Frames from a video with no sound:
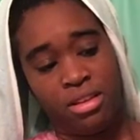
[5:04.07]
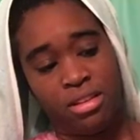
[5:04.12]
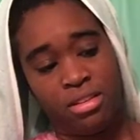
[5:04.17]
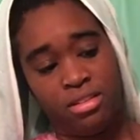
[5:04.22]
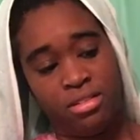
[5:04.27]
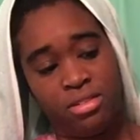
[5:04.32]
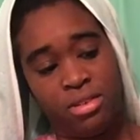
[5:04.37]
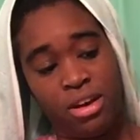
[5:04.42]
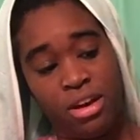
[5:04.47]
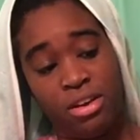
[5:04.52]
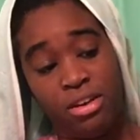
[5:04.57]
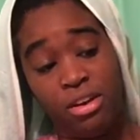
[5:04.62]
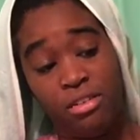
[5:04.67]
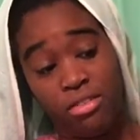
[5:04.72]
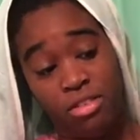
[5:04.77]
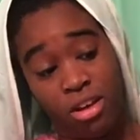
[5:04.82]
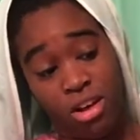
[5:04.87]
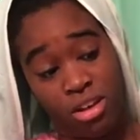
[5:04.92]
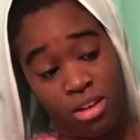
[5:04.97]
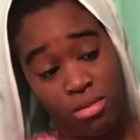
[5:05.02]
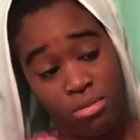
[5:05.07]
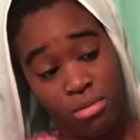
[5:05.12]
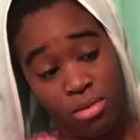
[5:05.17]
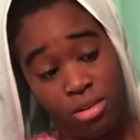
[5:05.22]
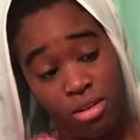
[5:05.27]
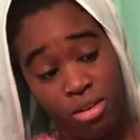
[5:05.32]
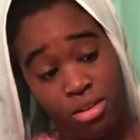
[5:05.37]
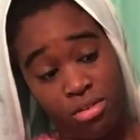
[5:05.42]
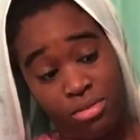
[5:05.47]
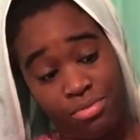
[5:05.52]
So I don't have a cotton
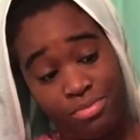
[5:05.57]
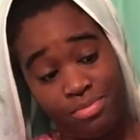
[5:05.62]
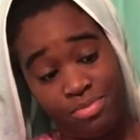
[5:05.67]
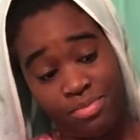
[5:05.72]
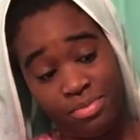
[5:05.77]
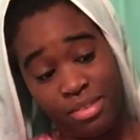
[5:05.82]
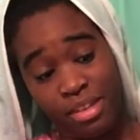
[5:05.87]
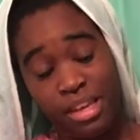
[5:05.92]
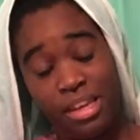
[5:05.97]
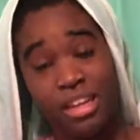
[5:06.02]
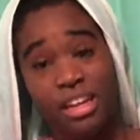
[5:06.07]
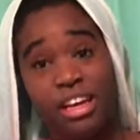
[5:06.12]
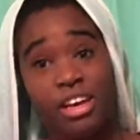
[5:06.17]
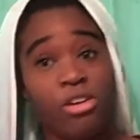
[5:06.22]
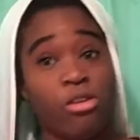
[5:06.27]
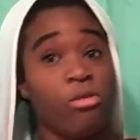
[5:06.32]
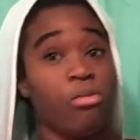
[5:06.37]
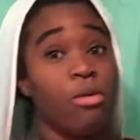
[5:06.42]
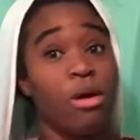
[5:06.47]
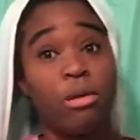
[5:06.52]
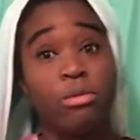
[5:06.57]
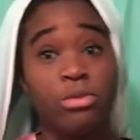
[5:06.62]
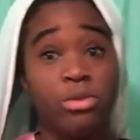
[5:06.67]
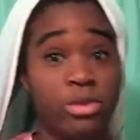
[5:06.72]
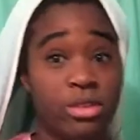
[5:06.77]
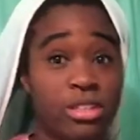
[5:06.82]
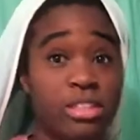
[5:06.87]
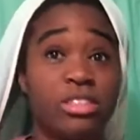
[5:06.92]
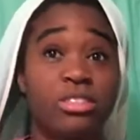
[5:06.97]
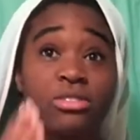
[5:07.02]
ball, and I hope I'm
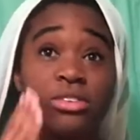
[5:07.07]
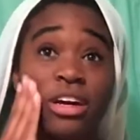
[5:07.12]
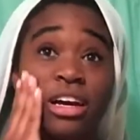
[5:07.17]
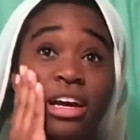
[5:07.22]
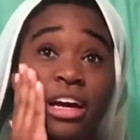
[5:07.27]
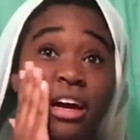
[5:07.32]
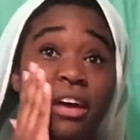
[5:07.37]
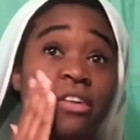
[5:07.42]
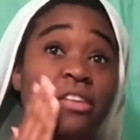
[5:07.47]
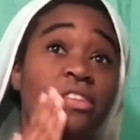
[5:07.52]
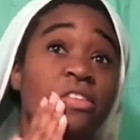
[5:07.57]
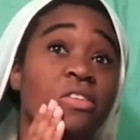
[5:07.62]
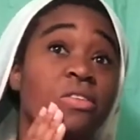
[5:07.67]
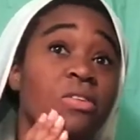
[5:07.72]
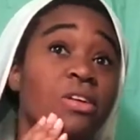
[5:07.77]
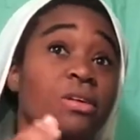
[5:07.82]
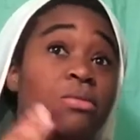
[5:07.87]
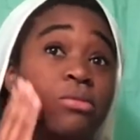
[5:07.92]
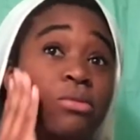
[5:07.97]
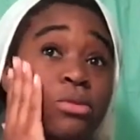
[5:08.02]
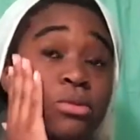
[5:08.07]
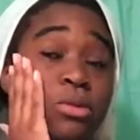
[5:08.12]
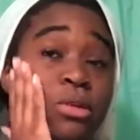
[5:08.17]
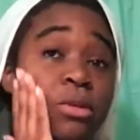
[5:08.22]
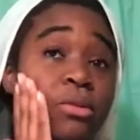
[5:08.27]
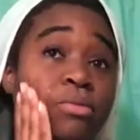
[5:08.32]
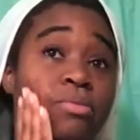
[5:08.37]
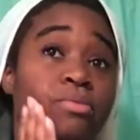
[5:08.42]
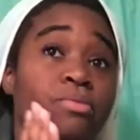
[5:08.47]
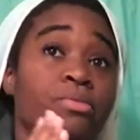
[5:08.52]
doing this right. I don't even know what I'm
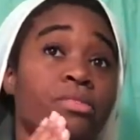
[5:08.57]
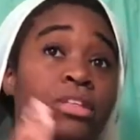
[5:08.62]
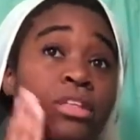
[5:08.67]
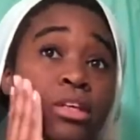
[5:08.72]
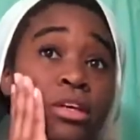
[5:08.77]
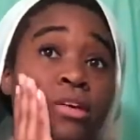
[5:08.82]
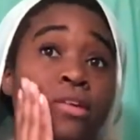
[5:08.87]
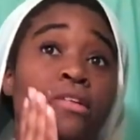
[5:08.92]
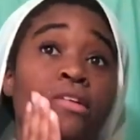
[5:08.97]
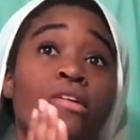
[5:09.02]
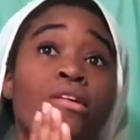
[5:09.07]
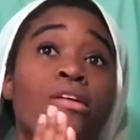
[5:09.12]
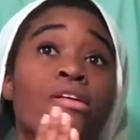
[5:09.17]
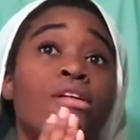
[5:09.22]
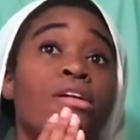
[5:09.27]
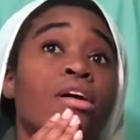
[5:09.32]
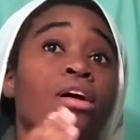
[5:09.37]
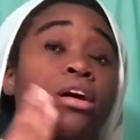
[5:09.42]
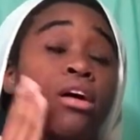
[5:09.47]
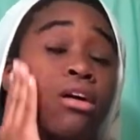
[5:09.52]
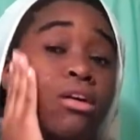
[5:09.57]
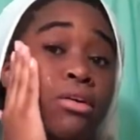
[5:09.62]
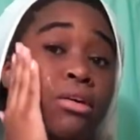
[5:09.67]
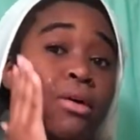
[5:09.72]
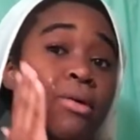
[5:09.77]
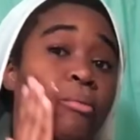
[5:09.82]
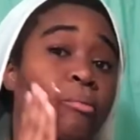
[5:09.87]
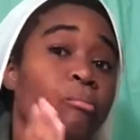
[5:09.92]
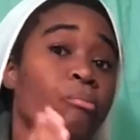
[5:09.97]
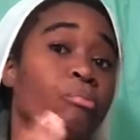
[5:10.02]
doing. Okay.